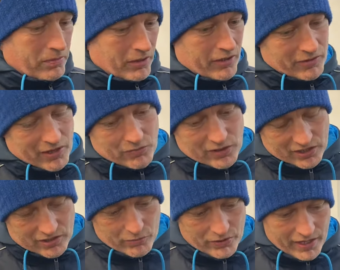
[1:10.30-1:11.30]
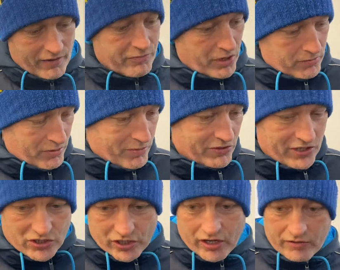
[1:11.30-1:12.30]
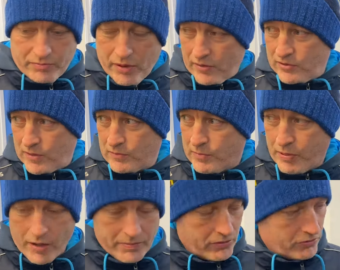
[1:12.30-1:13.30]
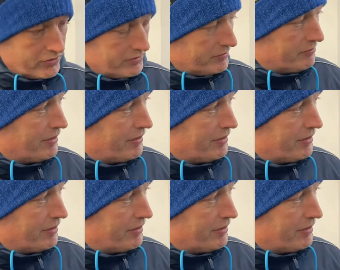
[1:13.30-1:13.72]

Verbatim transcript: ball that we thought we'd have primary possession of pop, seemed to pop out and,